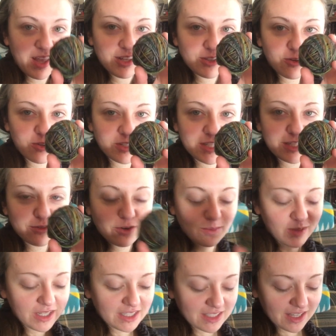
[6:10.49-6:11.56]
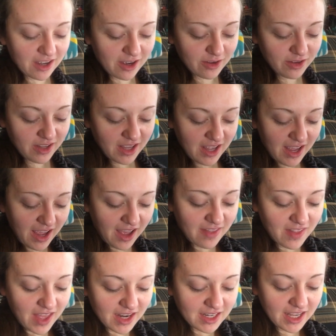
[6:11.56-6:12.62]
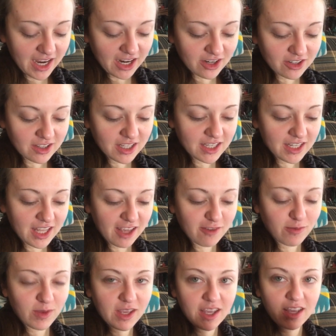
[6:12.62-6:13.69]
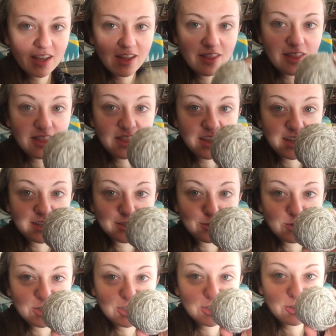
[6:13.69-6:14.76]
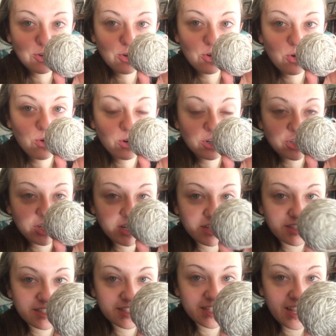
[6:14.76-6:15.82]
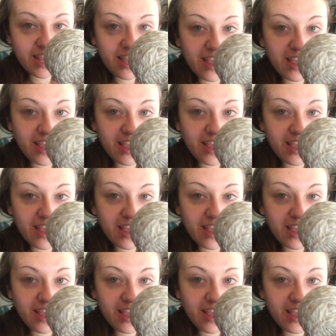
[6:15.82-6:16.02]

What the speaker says: So this is from Lisa, and then Carolyn gave me this, which is gorgeous,